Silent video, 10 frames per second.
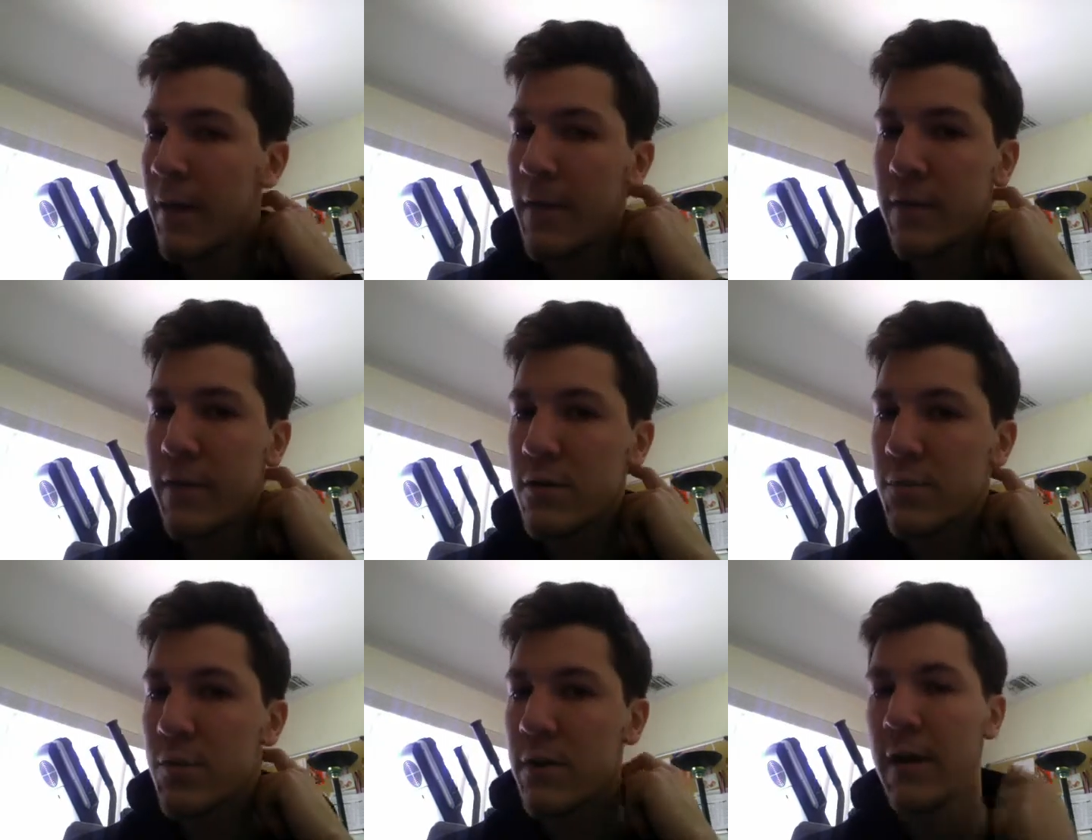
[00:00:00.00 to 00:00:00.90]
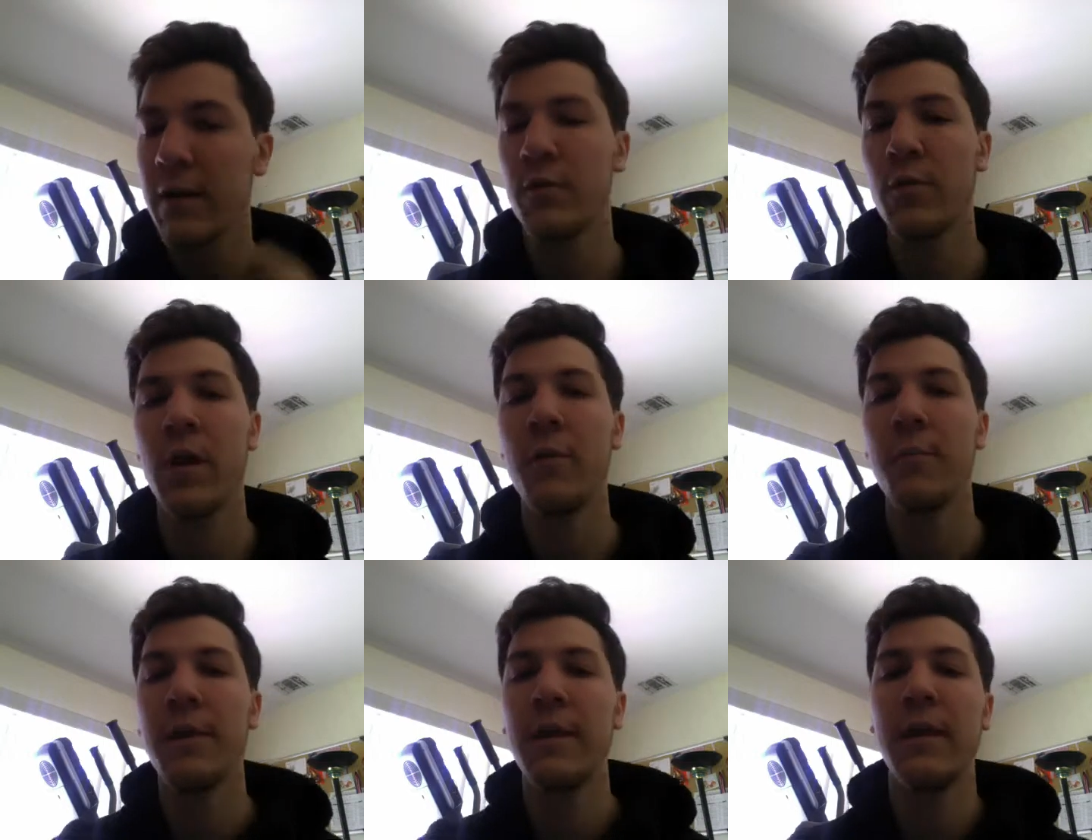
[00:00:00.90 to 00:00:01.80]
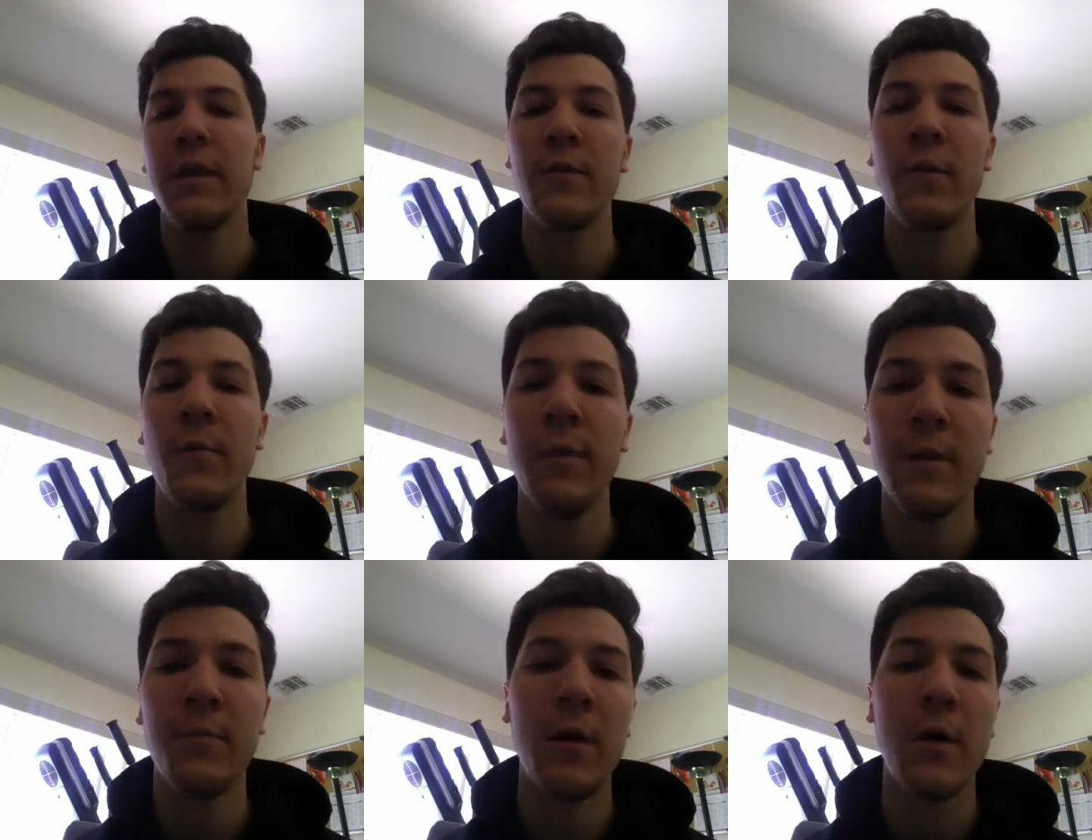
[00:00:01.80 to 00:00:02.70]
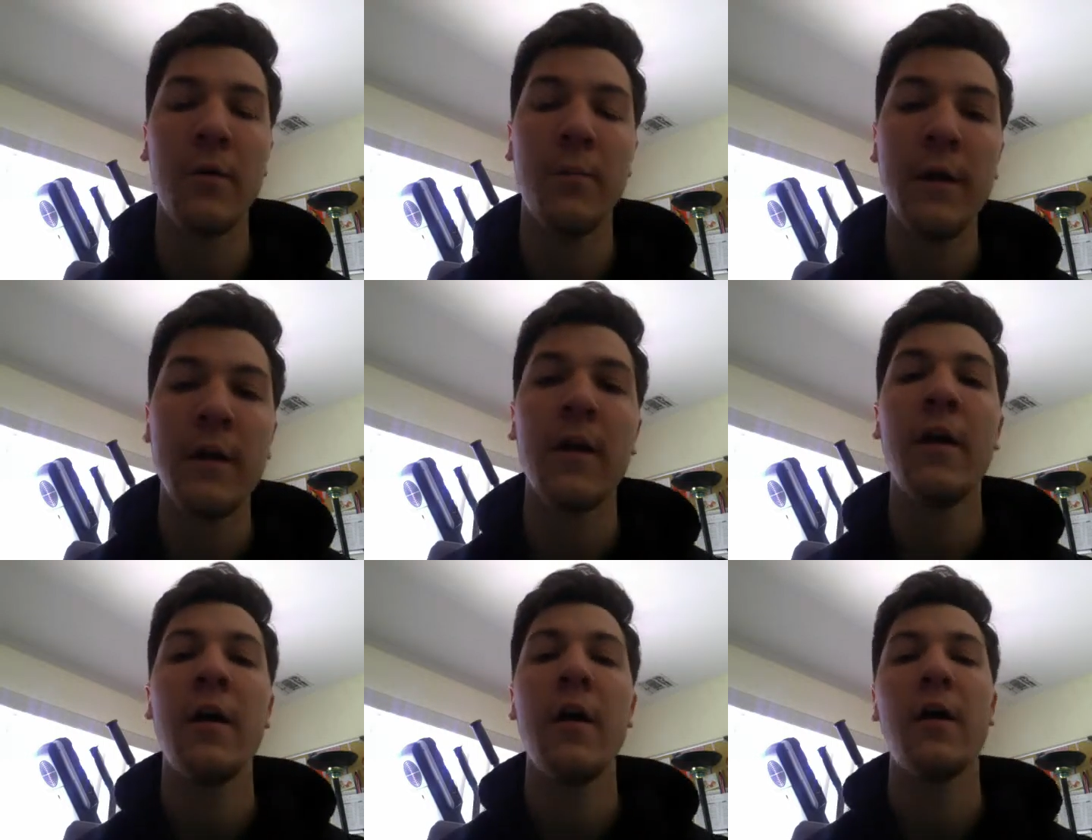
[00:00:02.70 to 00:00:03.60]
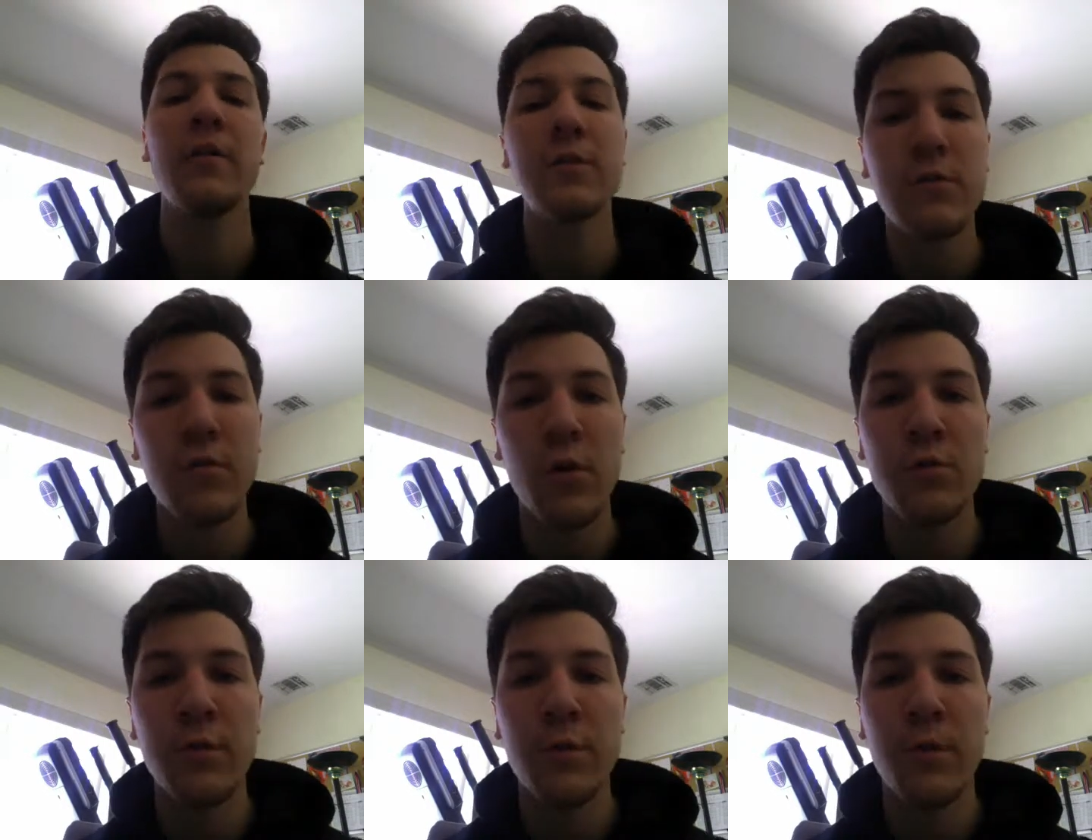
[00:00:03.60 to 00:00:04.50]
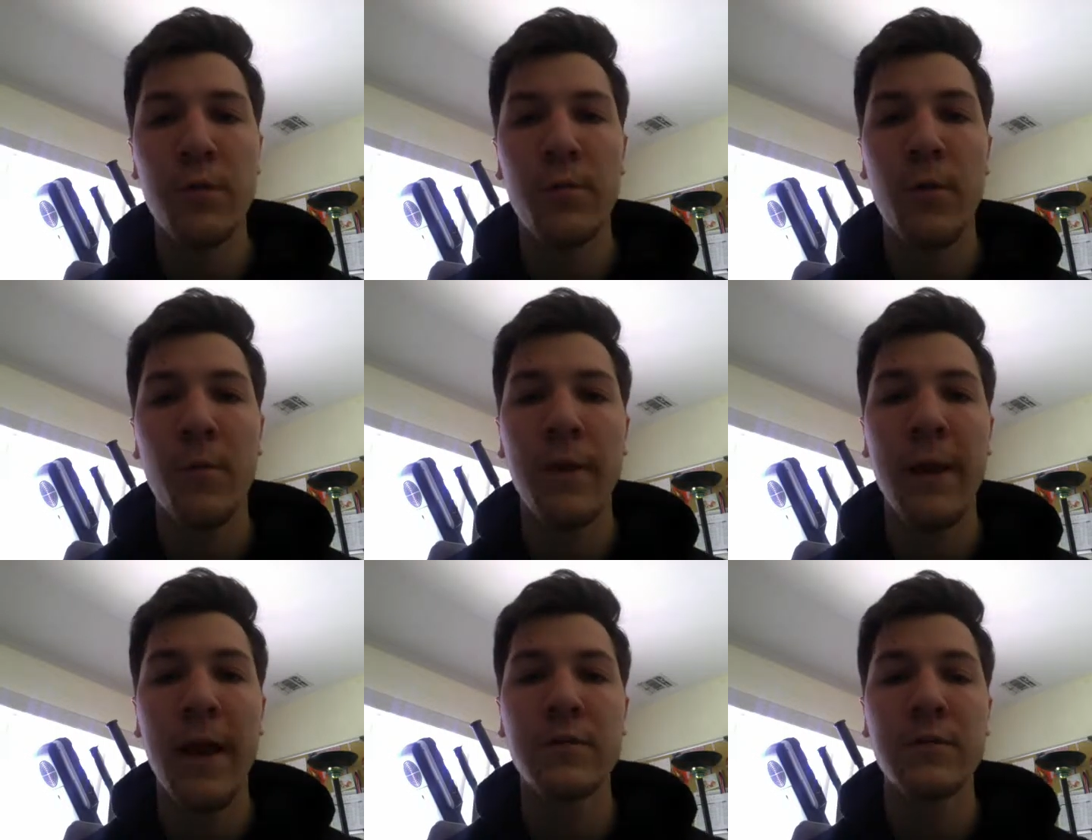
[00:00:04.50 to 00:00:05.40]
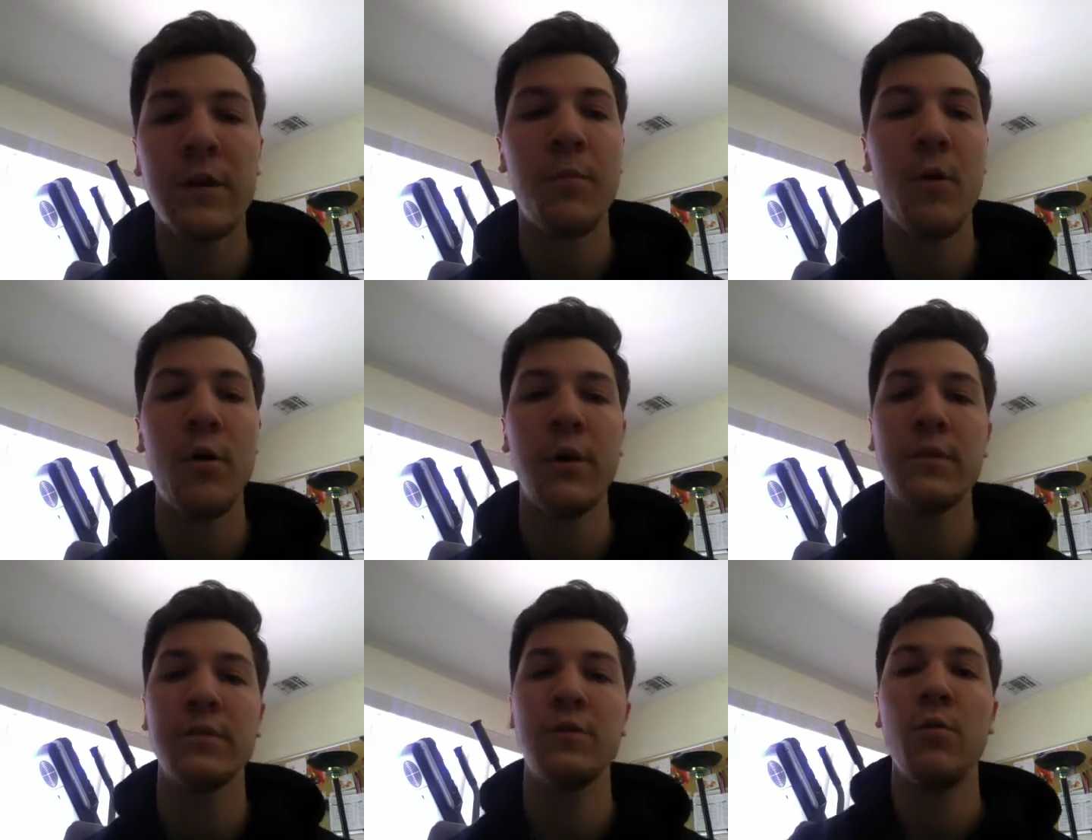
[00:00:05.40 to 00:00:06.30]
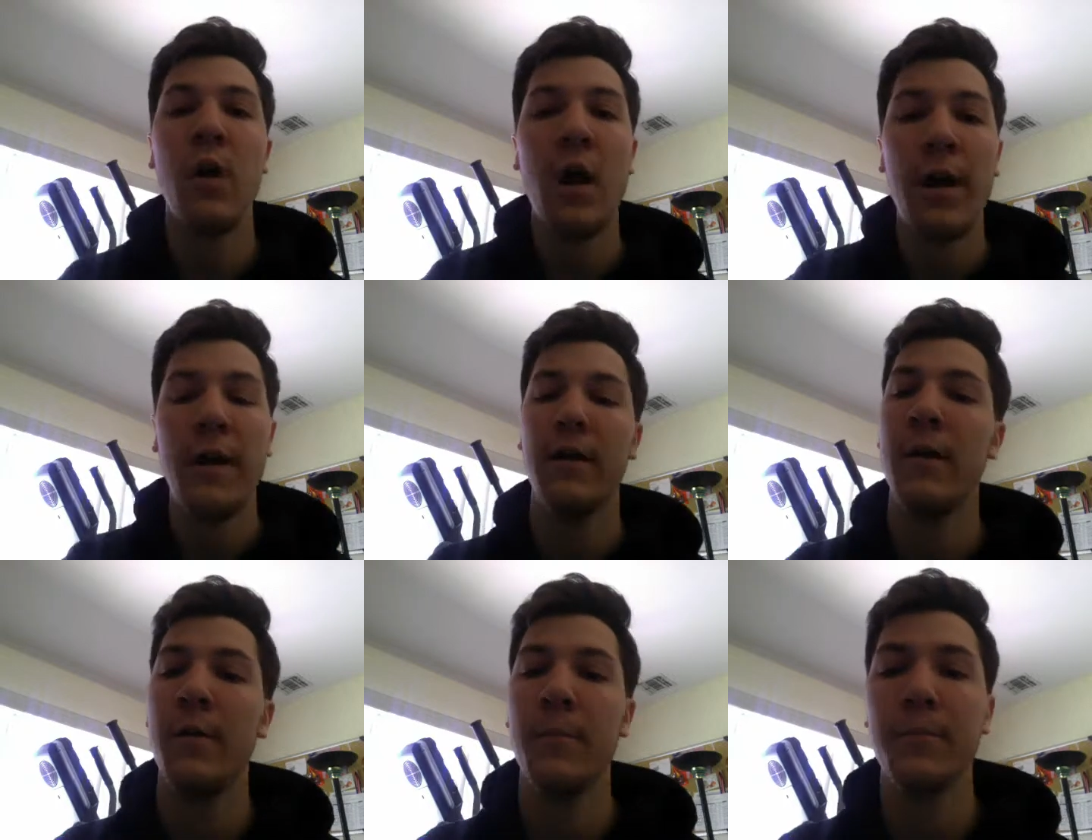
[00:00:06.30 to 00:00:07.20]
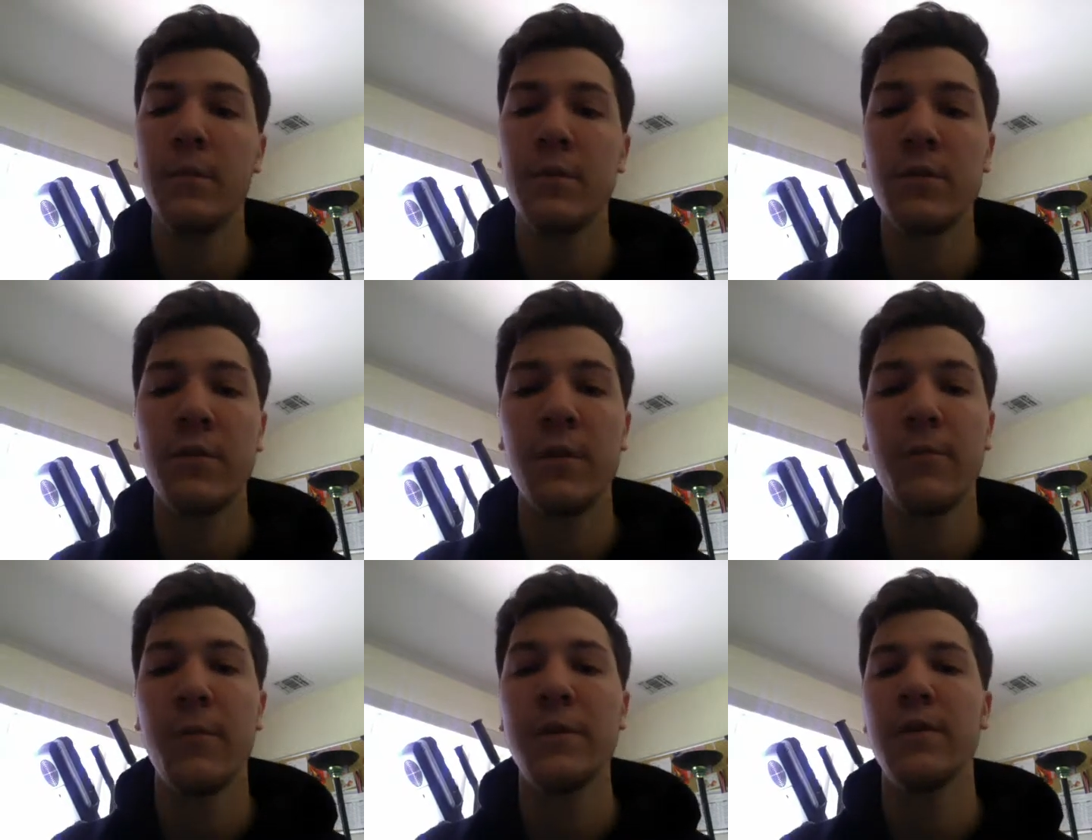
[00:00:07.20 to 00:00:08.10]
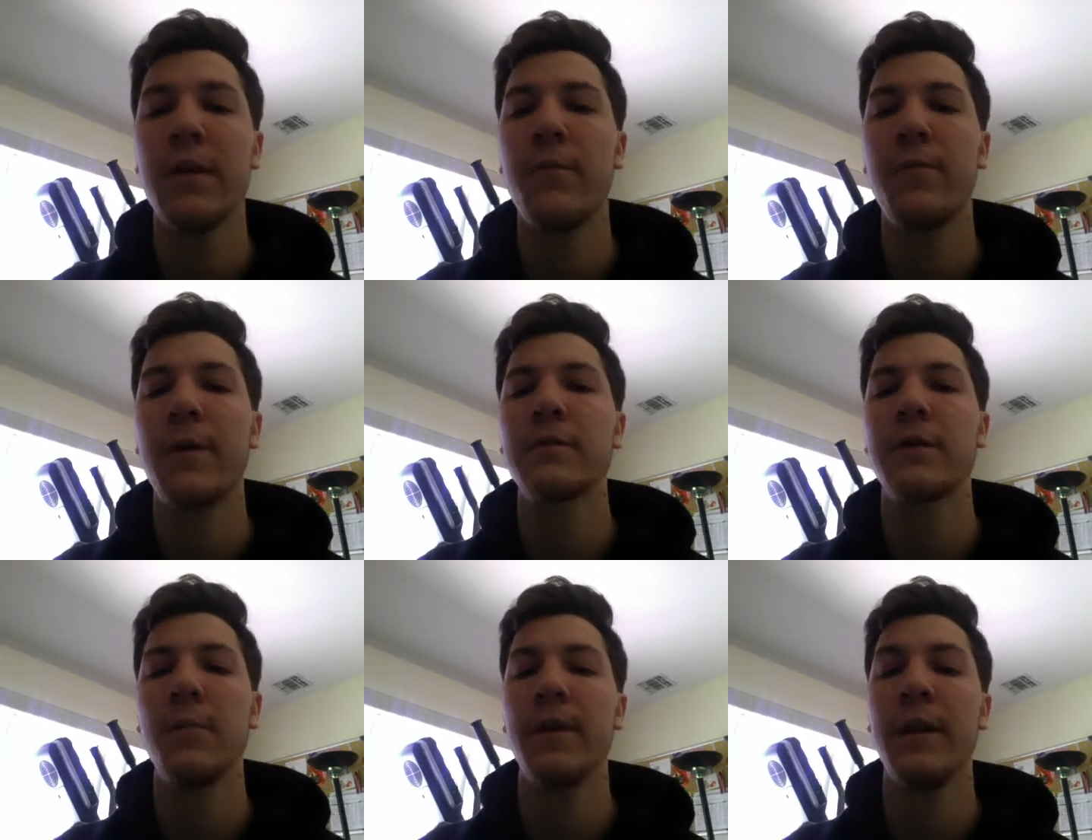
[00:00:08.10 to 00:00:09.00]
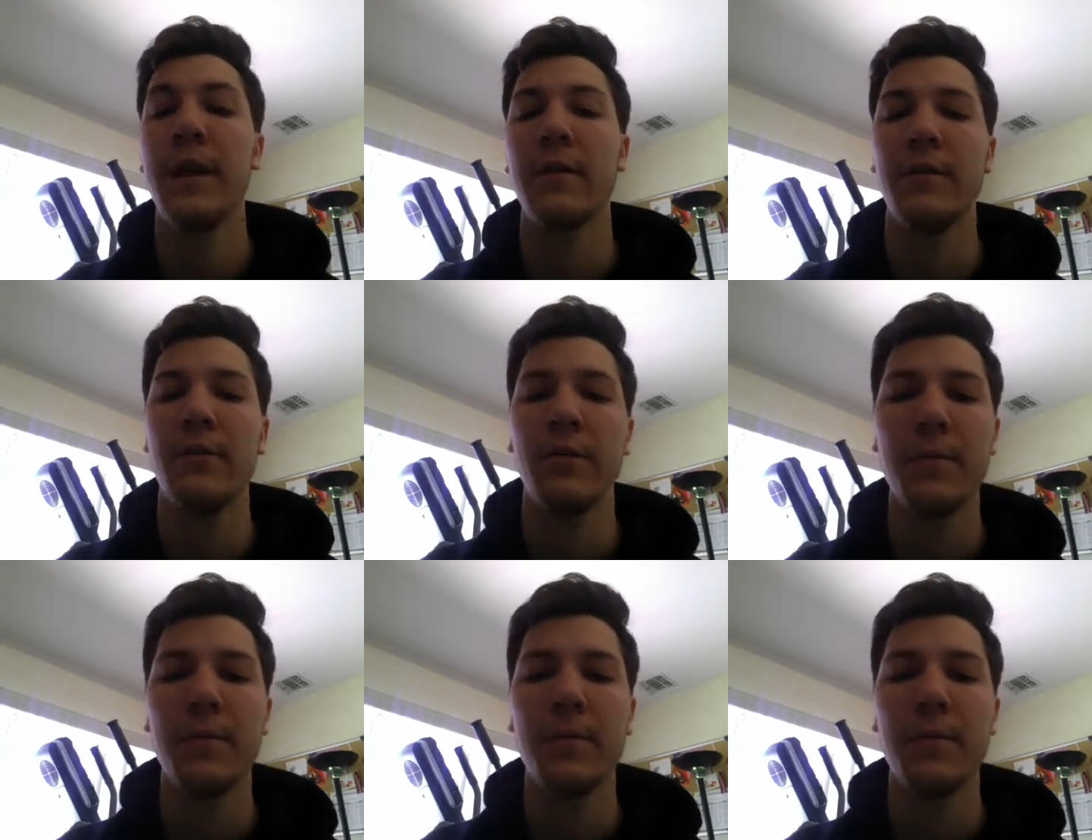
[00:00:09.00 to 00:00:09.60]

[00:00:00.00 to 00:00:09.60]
Now, this is pertaining to a company either probably omitting a disclosure from the outside parties to hide certain information that affects the company negatively.